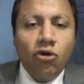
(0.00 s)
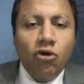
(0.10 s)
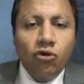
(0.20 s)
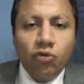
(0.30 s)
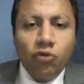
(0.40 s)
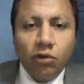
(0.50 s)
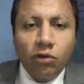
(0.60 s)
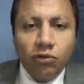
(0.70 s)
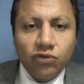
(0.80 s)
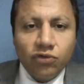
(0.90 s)
or you are
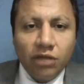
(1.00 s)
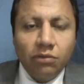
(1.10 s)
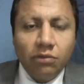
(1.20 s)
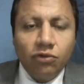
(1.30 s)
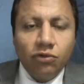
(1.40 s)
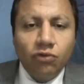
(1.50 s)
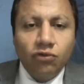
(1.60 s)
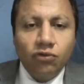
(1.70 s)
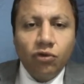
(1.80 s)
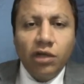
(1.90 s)
going to send them to those
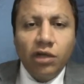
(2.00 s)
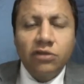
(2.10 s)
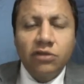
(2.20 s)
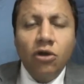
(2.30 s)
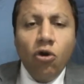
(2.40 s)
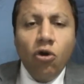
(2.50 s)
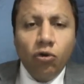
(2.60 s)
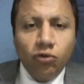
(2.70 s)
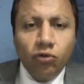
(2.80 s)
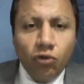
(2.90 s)
tutorials
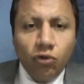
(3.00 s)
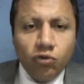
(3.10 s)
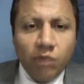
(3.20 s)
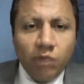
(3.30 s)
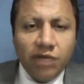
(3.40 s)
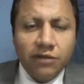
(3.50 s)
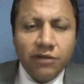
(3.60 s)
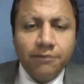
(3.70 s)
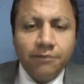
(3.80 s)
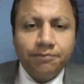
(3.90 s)
or to those
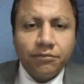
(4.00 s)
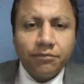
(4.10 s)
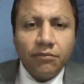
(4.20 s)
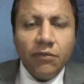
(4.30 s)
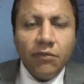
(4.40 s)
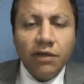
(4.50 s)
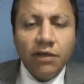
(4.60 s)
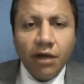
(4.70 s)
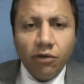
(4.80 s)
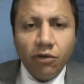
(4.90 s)
websites
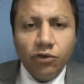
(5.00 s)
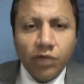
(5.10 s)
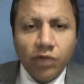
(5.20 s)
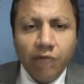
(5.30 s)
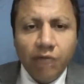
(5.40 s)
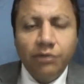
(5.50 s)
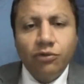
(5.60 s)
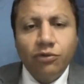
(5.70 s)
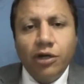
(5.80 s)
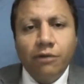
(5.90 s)
that are going to help them
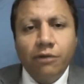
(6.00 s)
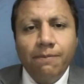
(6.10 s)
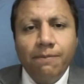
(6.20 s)
to learn.